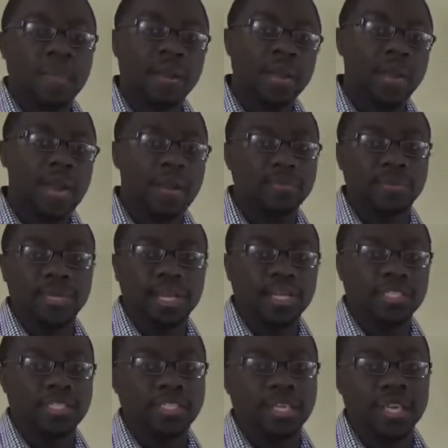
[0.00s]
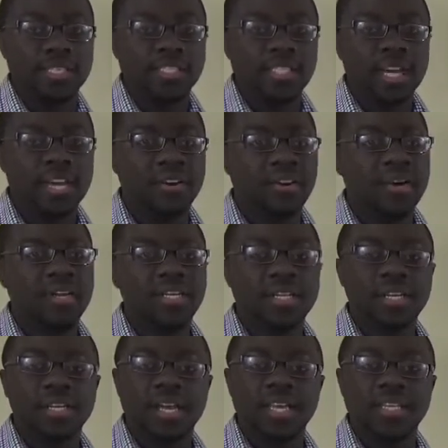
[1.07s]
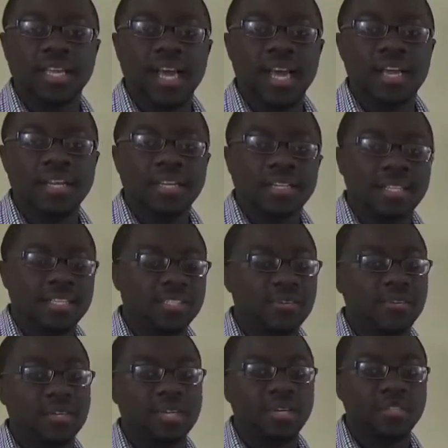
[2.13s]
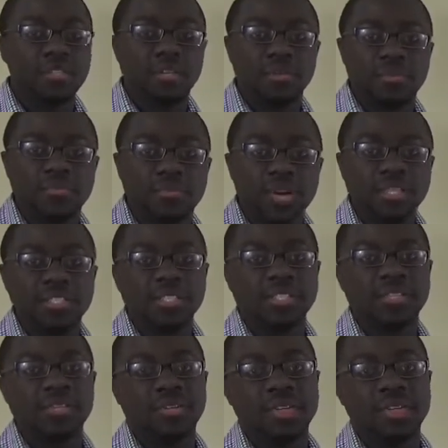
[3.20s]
an application essay, or anything like that that's going to go to a professor